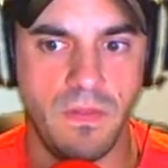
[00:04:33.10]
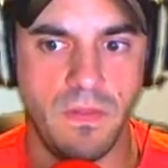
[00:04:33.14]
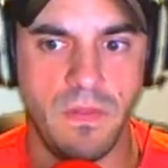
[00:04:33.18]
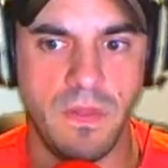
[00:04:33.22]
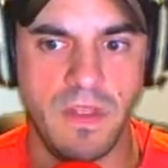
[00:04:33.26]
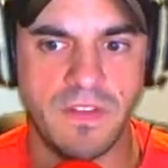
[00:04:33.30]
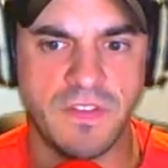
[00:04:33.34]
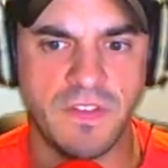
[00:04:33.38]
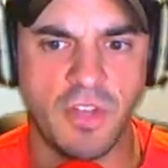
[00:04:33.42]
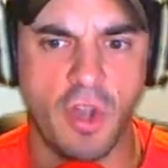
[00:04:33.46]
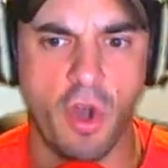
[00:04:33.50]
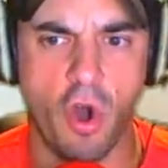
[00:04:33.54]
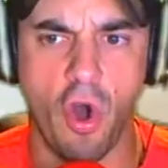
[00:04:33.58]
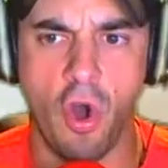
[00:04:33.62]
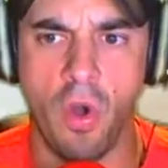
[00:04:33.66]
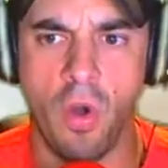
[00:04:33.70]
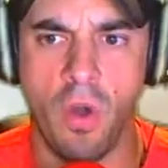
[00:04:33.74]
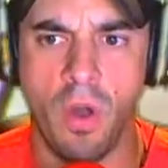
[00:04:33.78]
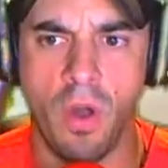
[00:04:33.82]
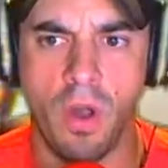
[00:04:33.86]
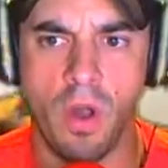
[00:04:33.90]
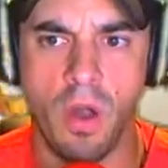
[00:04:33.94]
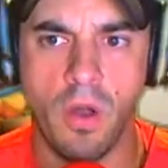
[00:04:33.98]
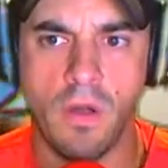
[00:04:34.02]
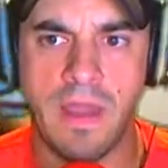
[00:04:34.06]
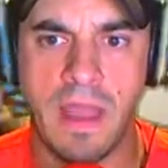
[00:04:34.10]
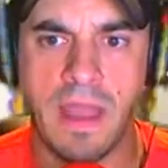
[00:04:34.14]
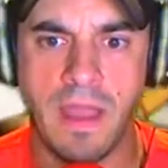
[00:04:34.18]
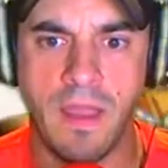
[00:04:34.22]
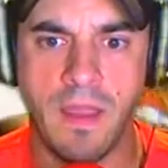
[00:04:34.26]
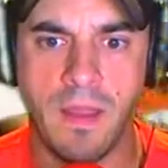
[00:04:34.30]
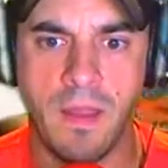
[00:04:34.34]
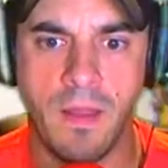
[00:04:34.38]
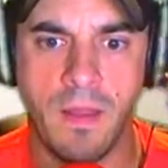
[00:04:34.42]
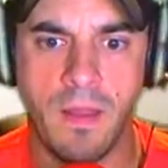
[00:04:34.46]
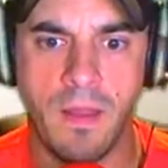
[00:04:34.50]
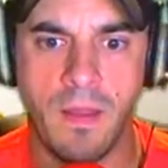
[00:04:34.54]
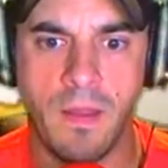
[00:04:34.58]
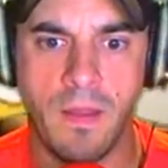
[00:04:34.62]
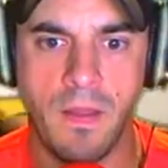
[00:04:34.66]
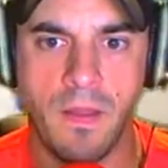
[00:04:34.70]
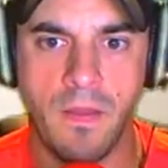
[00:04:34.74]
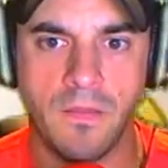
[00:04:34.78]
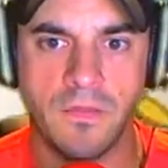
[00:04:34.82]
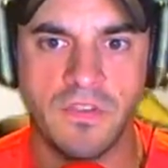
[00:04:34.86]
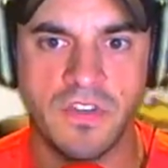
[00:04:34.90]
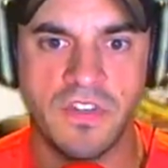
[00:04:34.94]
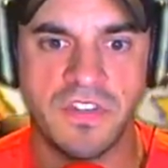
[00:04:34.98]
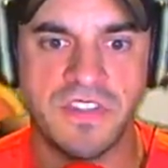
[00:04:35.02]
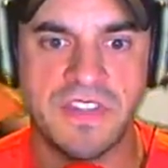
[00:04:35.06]
Let's go. Okay.
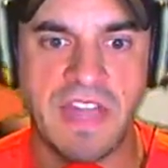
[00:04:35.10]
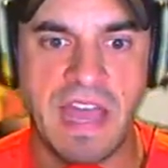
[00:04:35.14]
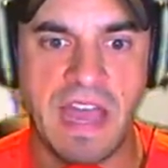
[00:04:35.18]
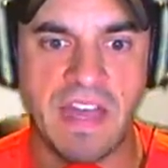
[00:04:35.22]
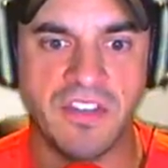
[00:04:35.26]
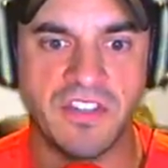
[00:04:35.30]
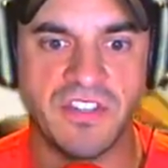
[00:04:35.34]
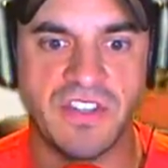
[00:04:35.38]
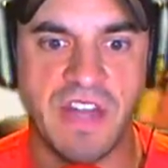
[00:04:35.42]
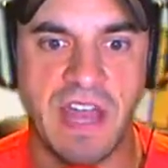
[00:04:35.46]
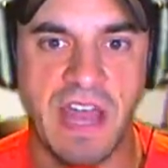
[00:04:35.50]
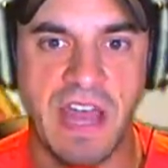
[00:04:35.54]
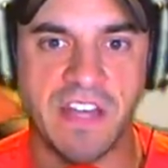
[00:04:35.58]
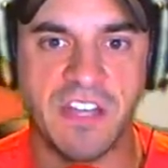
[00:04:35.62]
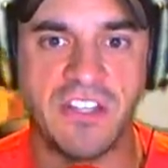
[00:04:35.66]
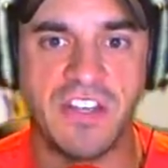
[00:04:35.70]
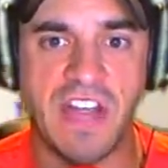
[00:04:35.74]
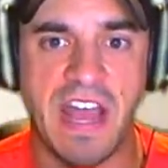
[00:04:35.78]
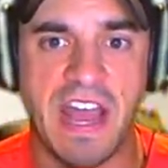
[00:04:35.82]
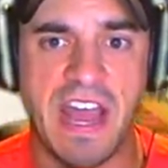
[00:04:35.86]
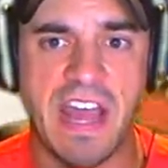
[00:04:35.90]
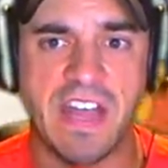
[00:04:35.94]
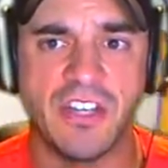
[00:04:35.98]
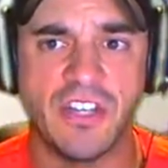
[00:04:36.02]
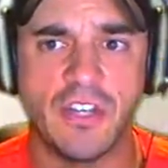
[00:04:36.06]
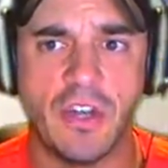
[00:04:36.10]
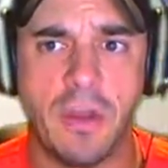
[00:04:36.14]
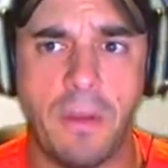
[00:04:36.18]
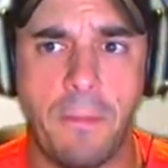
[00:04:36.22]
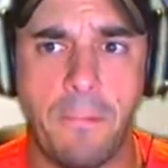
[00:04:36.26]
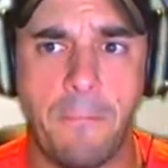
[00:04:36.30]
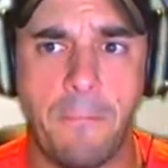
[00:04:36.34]
Just dodge, dodge, dodge.